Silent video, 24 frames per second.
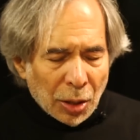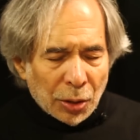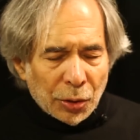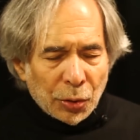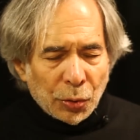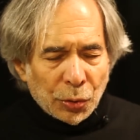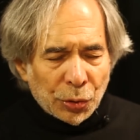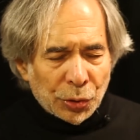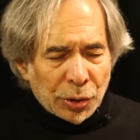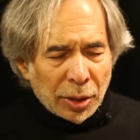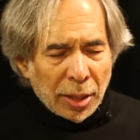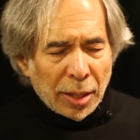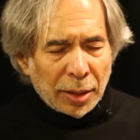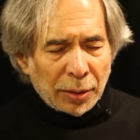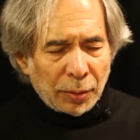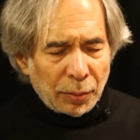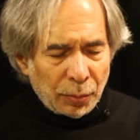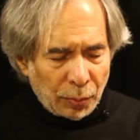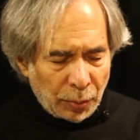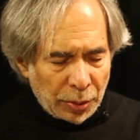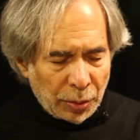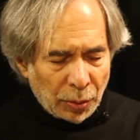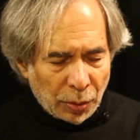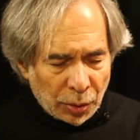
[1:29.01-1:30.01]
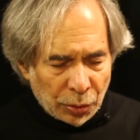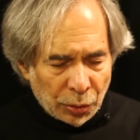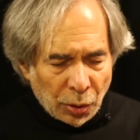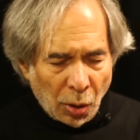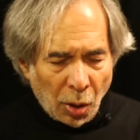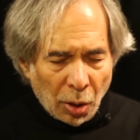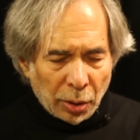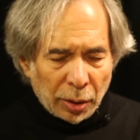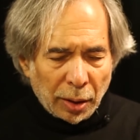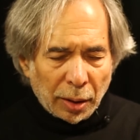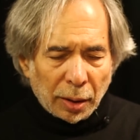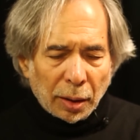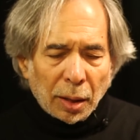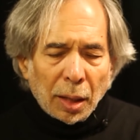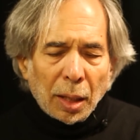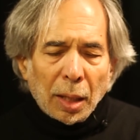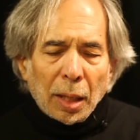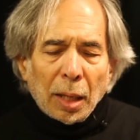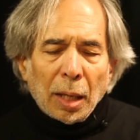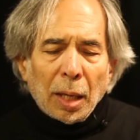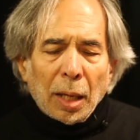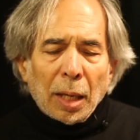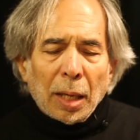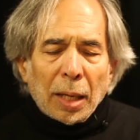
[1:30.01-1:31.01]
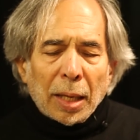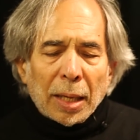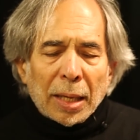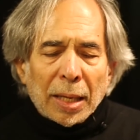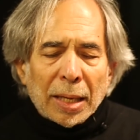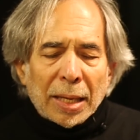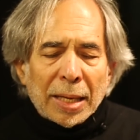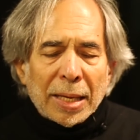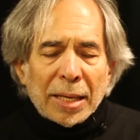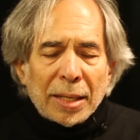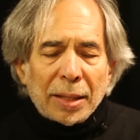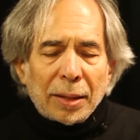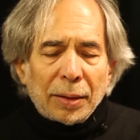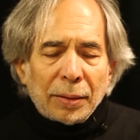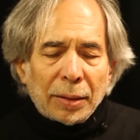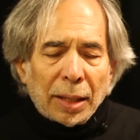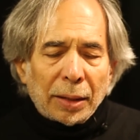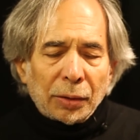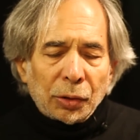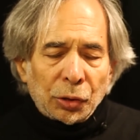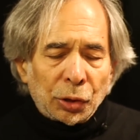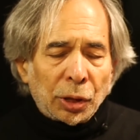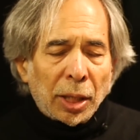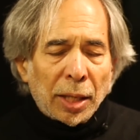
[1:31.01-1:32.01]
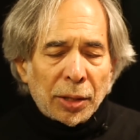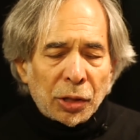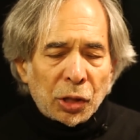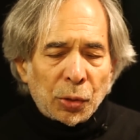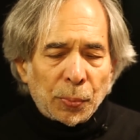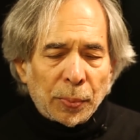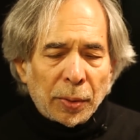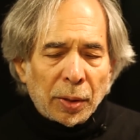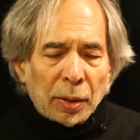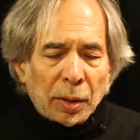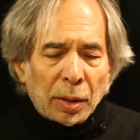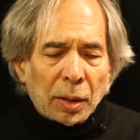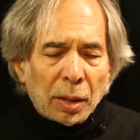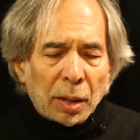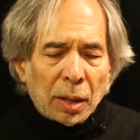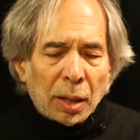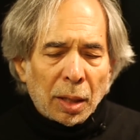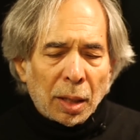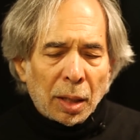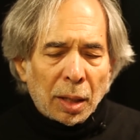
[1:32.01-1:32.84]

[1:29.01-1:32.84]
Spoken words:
You said when you were talking that Shakespeare